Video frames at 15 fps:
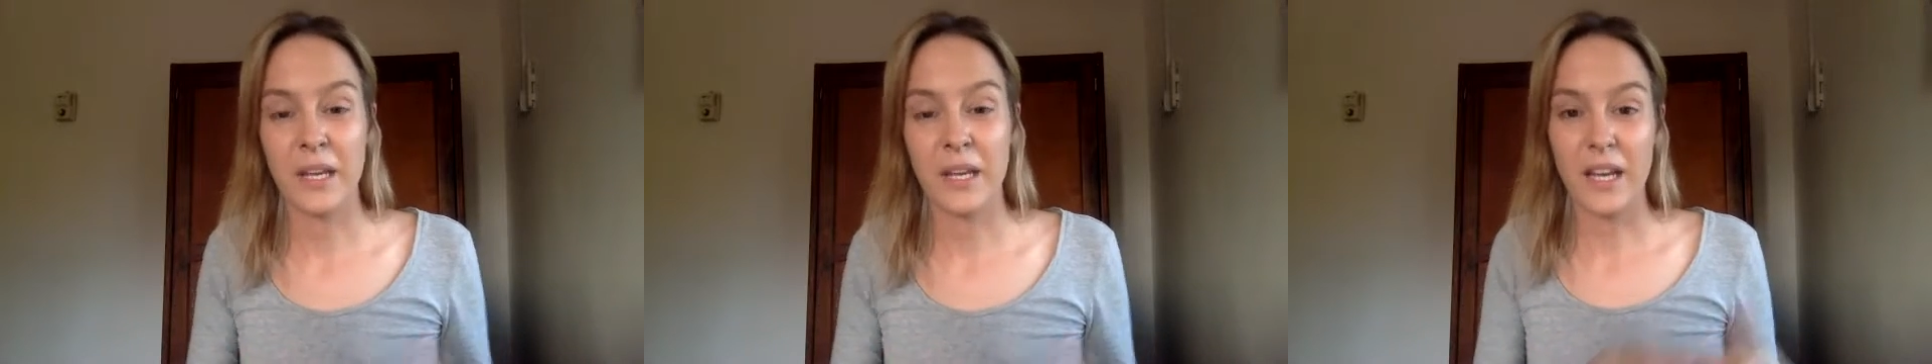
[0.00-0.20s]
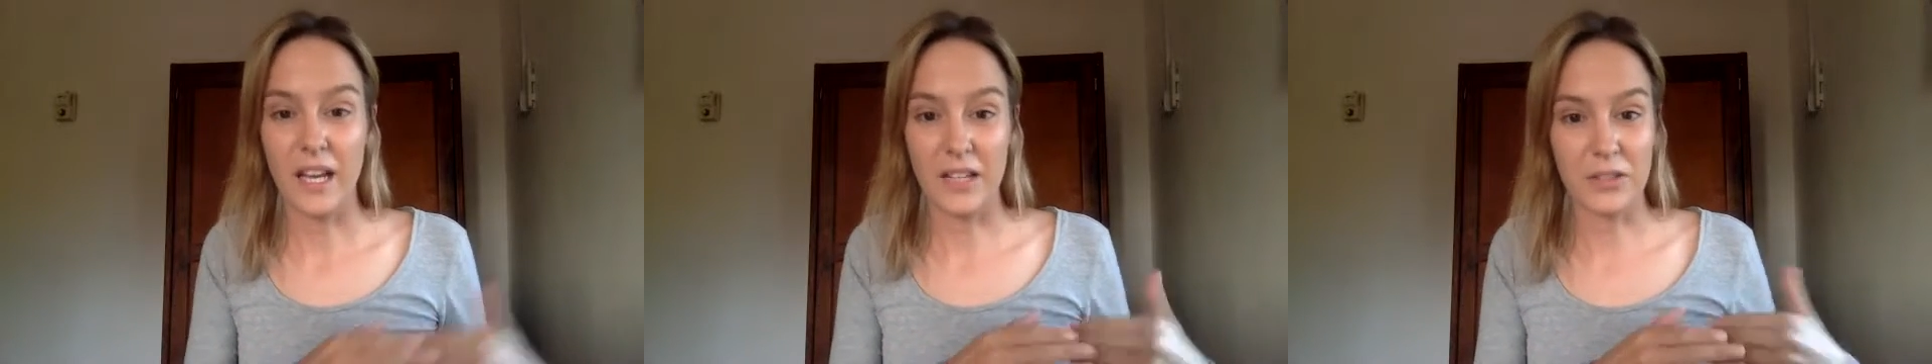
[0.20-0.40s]

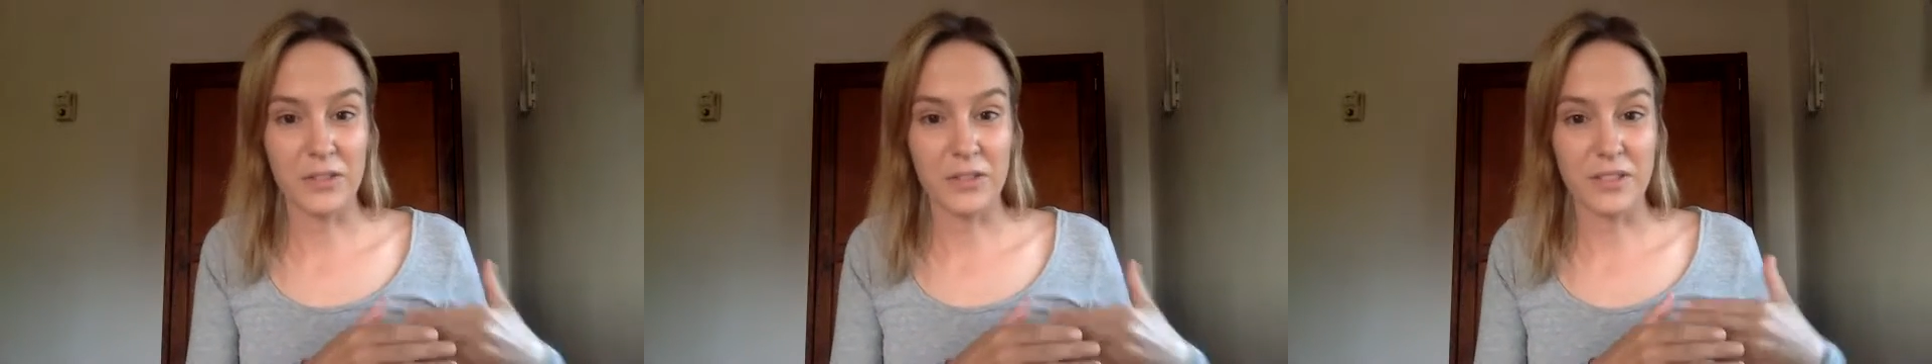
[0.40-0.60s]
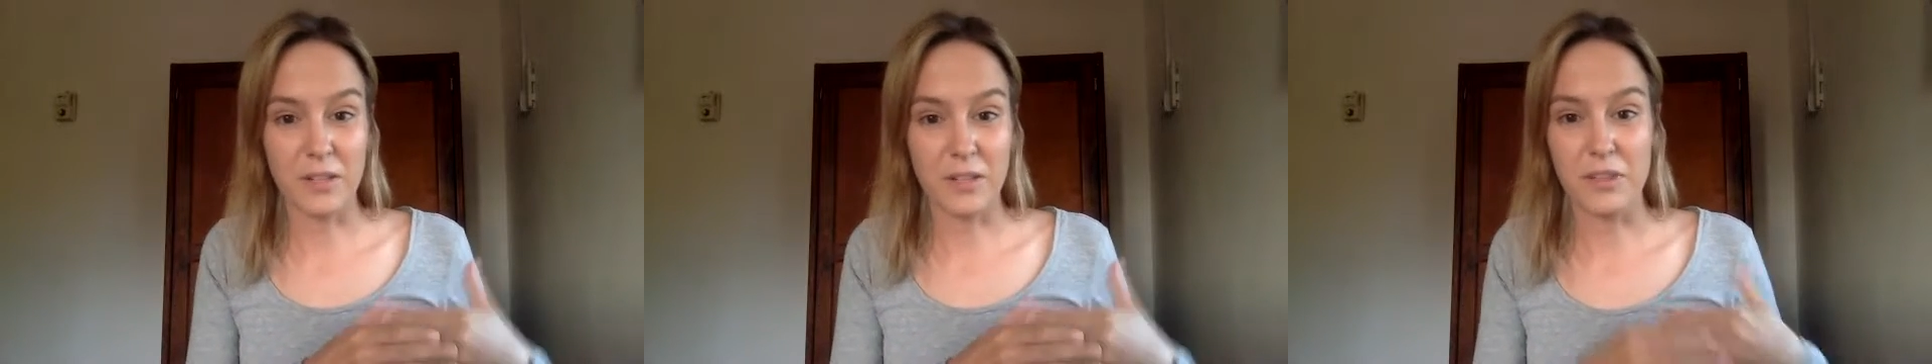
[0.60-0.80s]
And
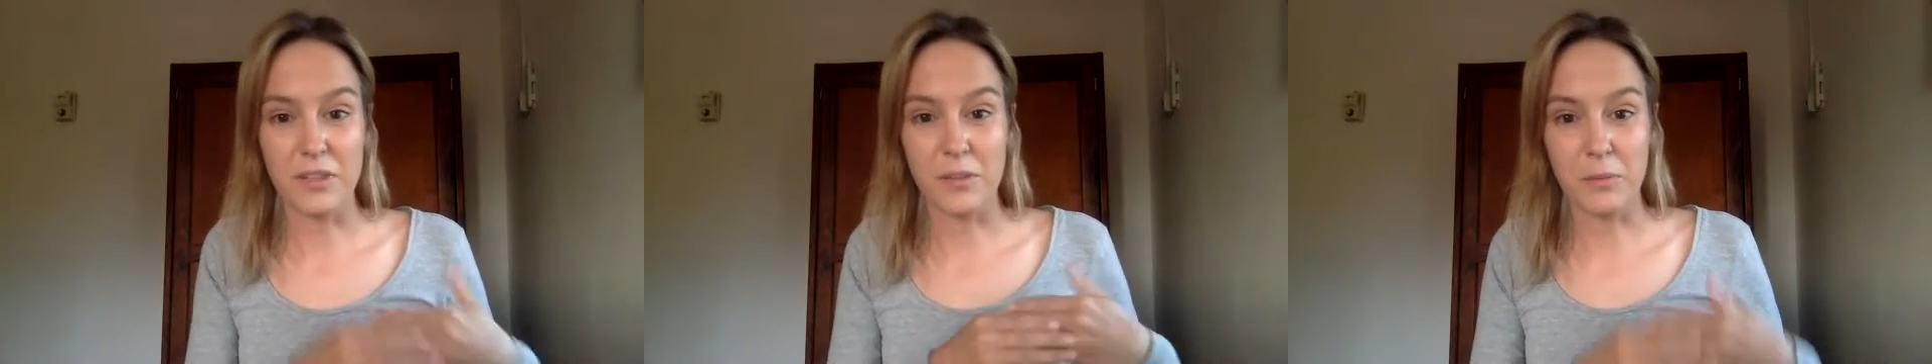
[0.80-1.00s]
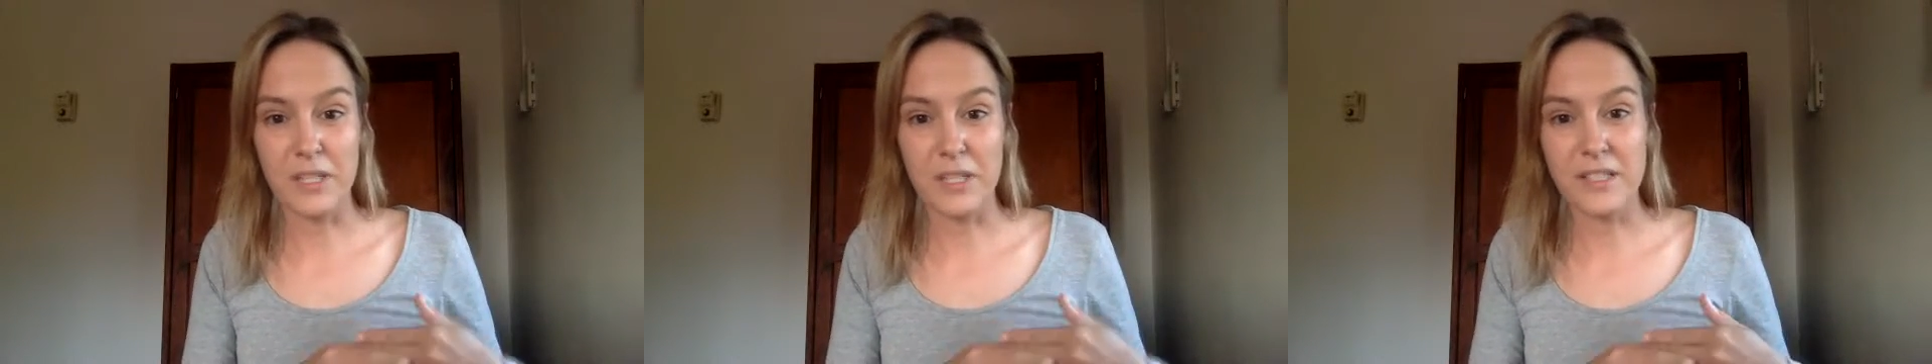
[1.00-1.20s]
also with the
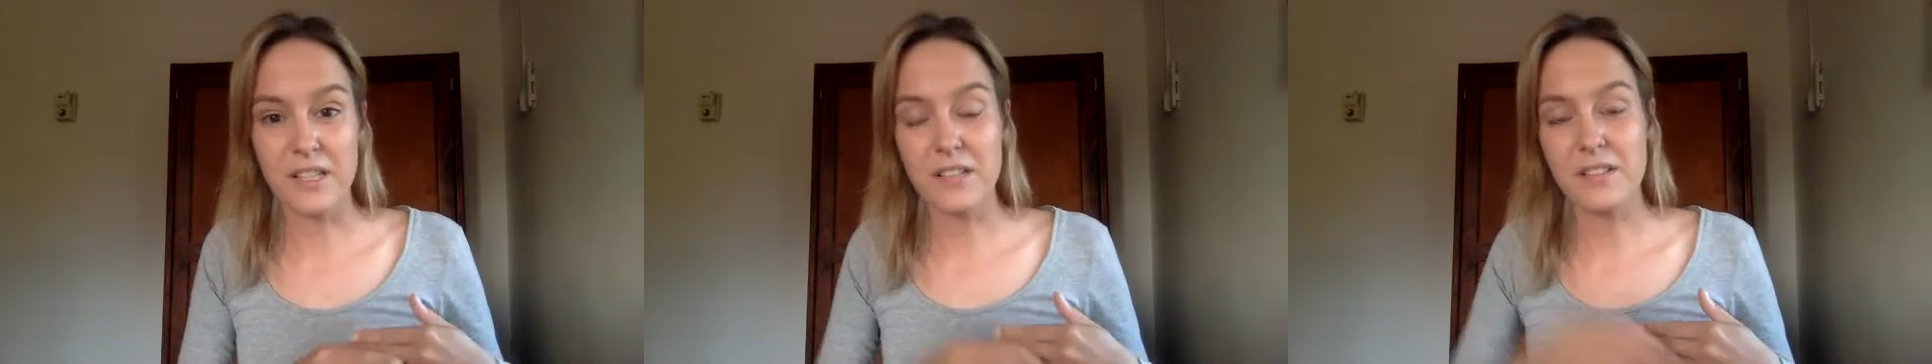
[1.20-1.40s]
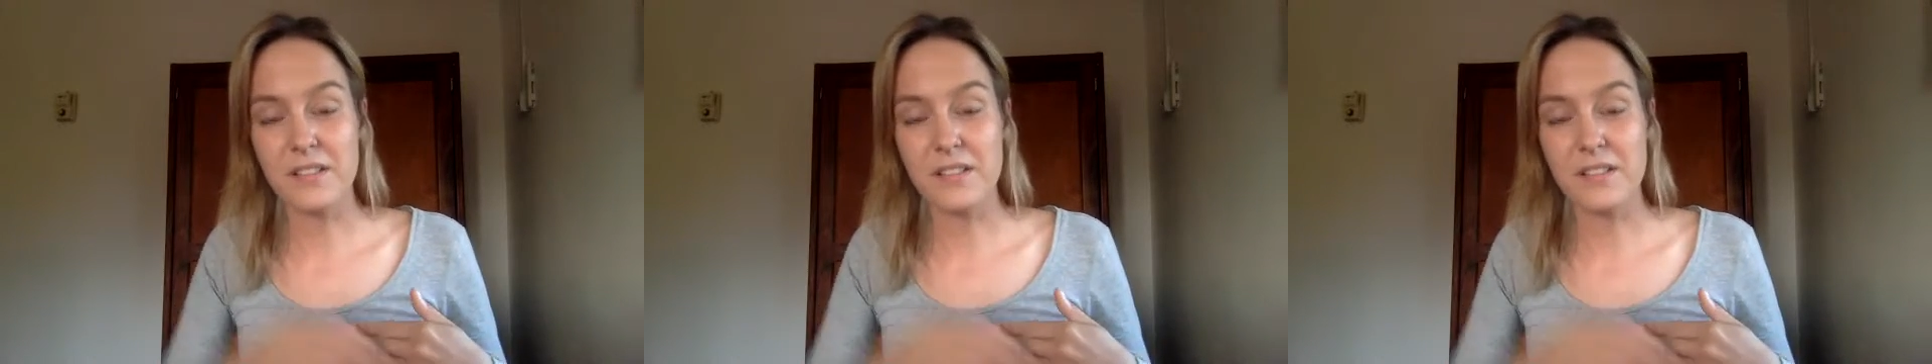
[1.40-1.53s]
windows,